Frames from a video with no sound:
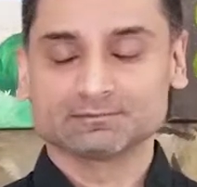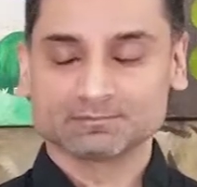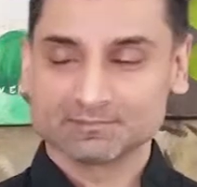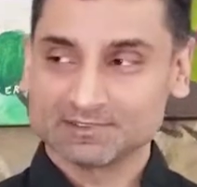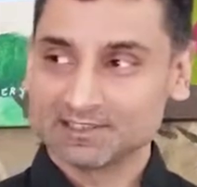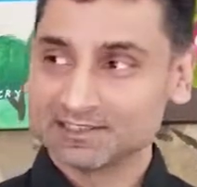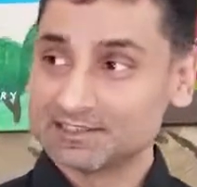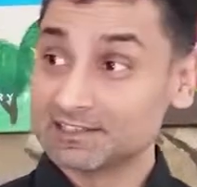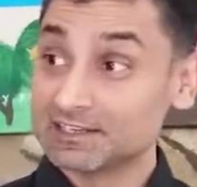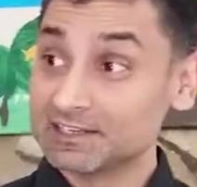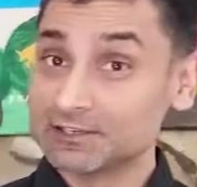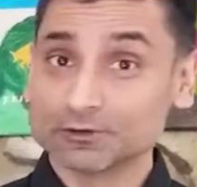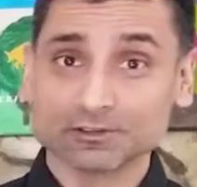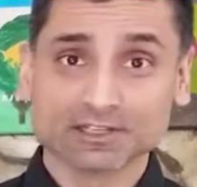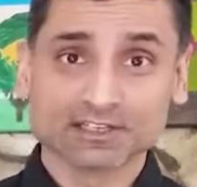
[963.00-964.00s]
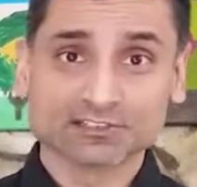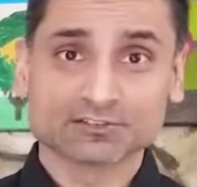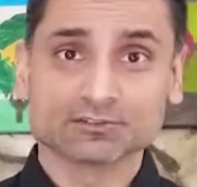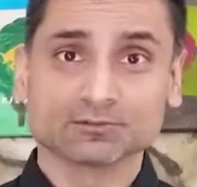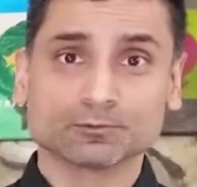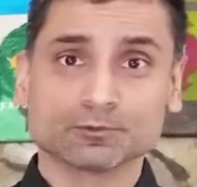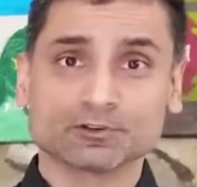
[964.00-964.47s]
In a later
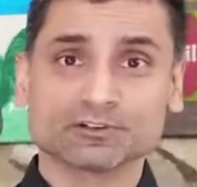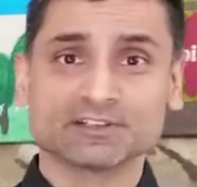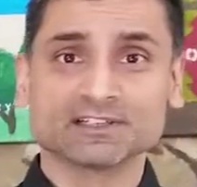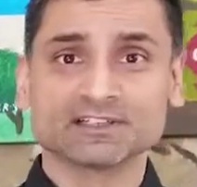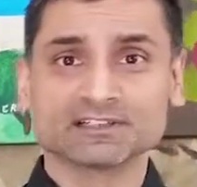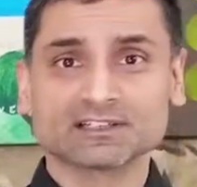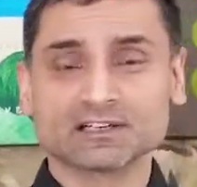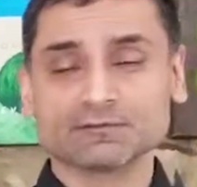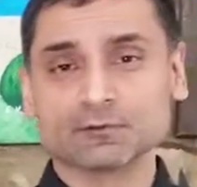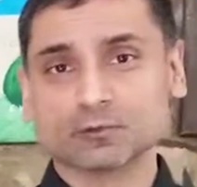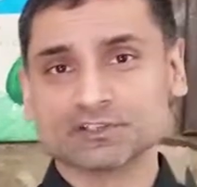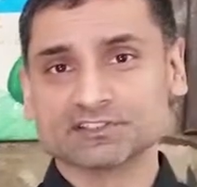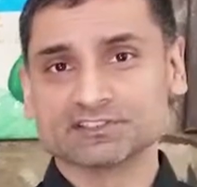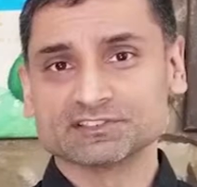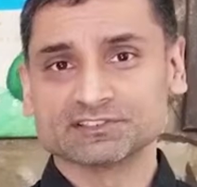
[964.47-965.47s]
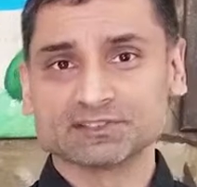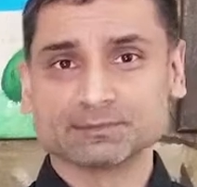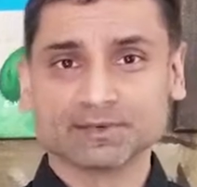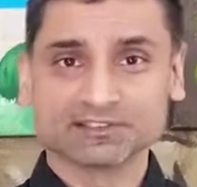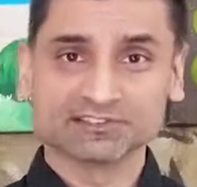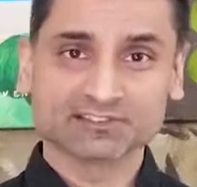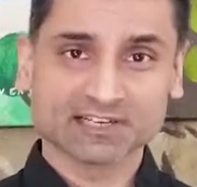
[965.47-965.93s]
lecture, we're going to cover which is the
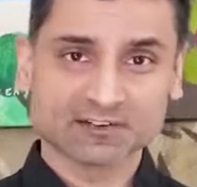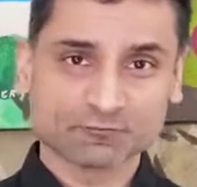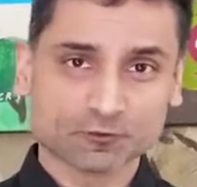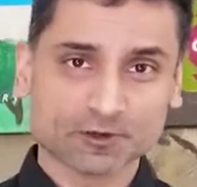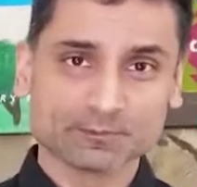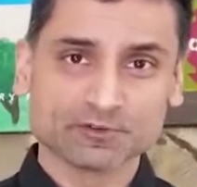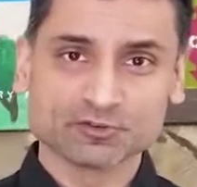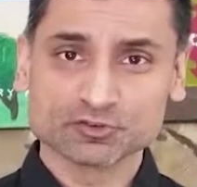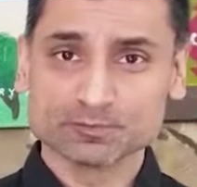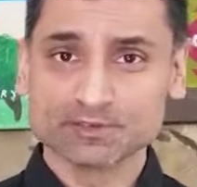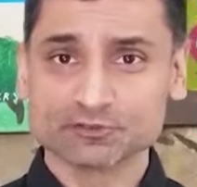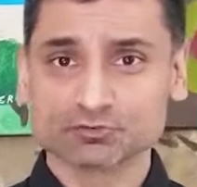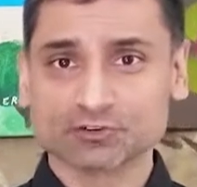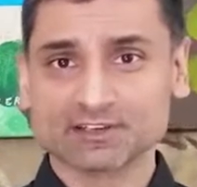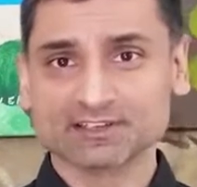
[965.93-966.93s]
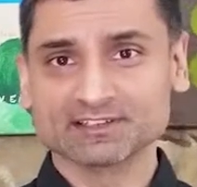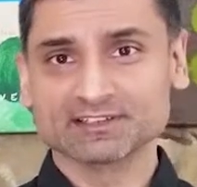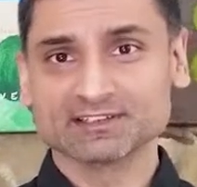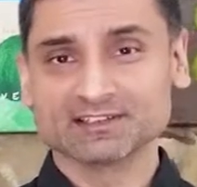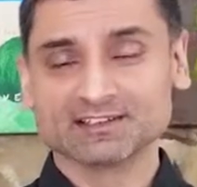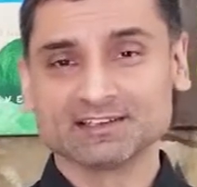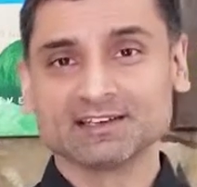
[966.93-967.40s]
best time frame you should be trading
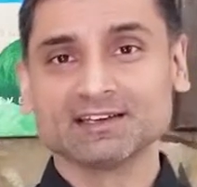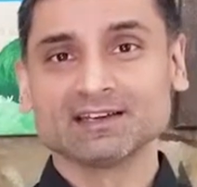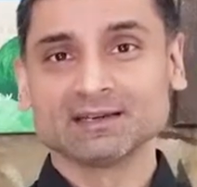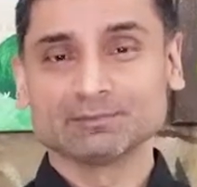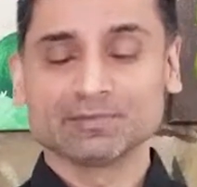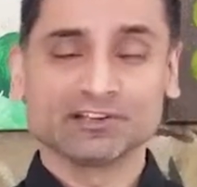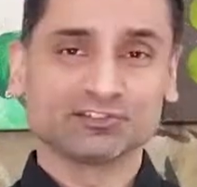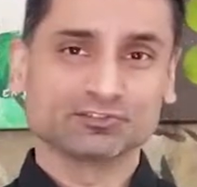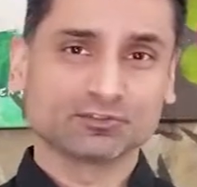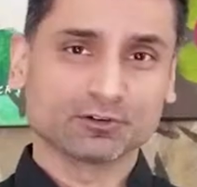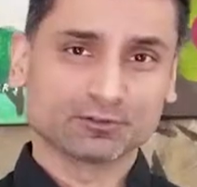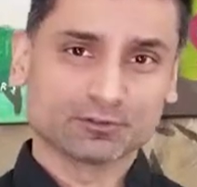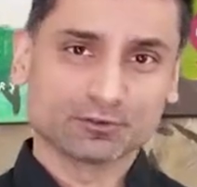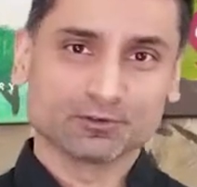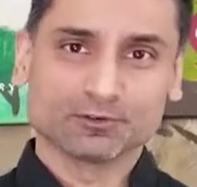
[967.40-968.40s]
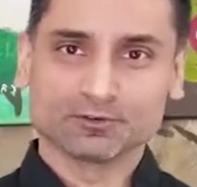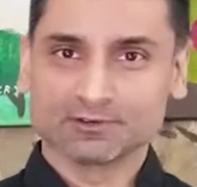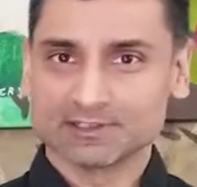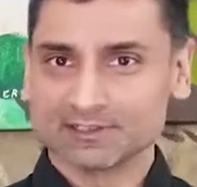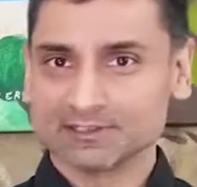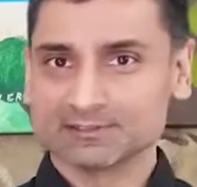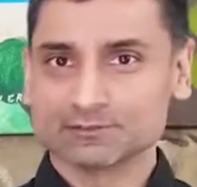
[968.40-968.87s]
based on
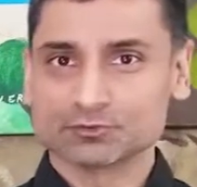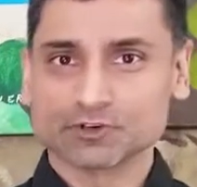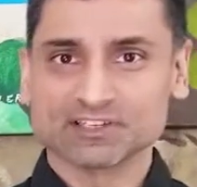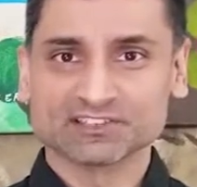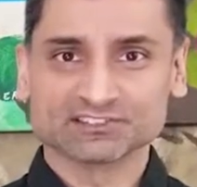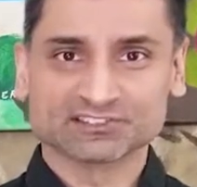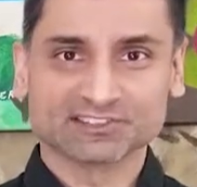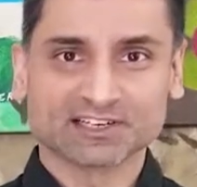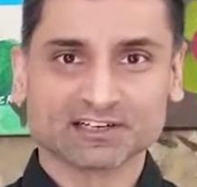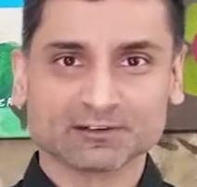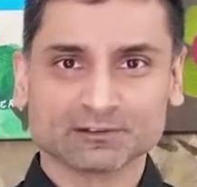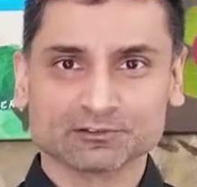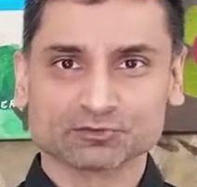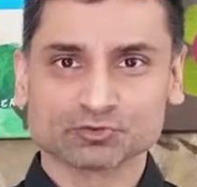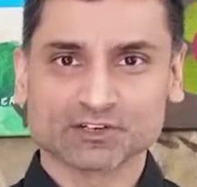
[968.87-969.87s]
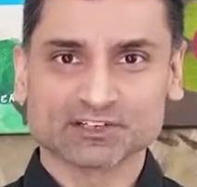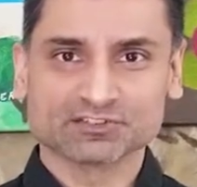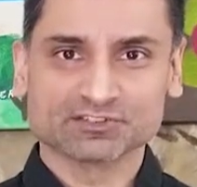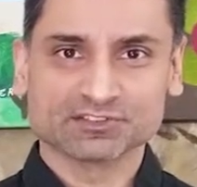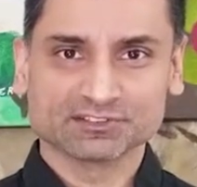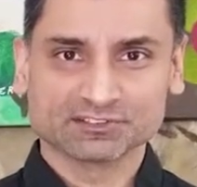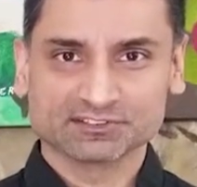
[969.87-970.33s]
your trading style
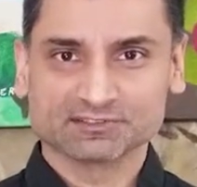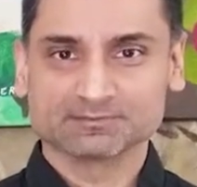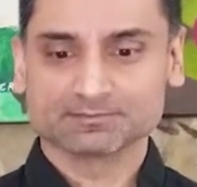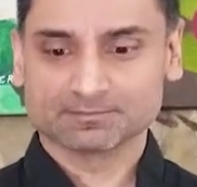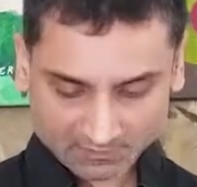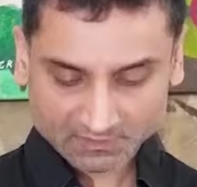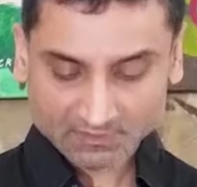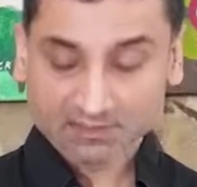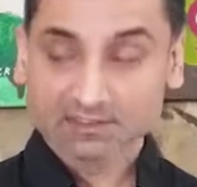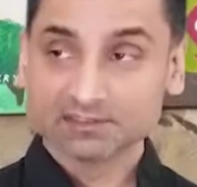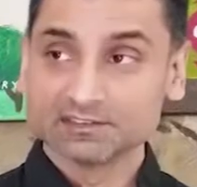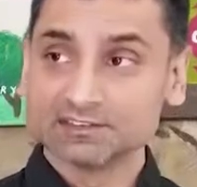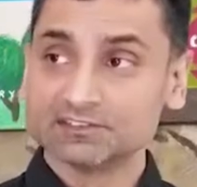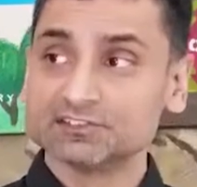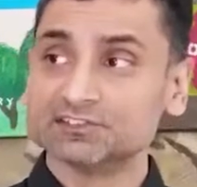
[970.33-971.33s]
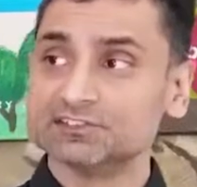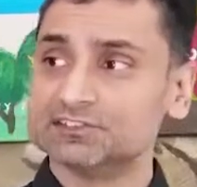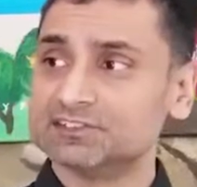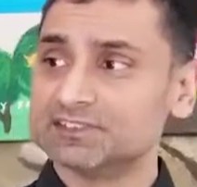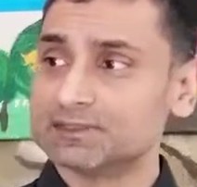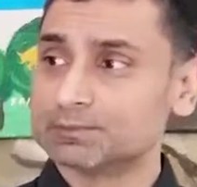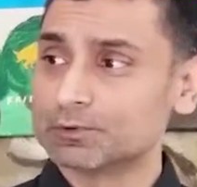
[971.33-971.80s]
strategies. This is
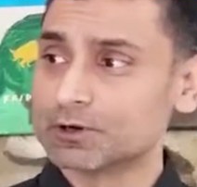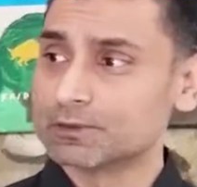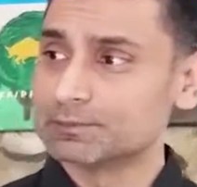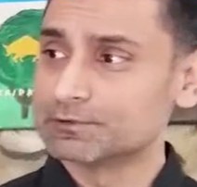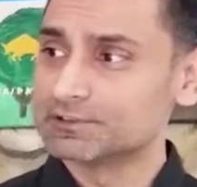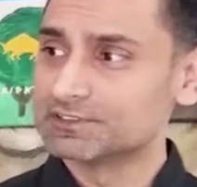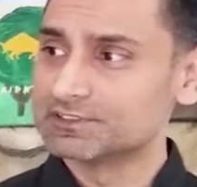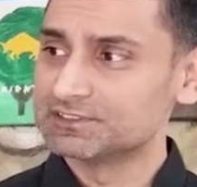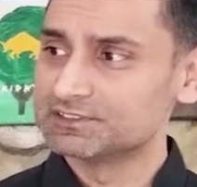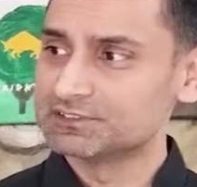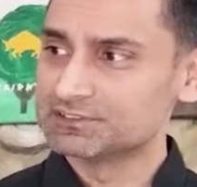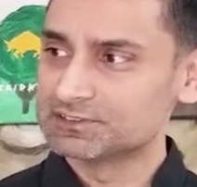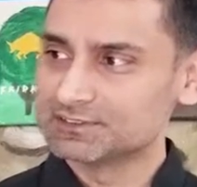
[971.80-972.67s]
the properties.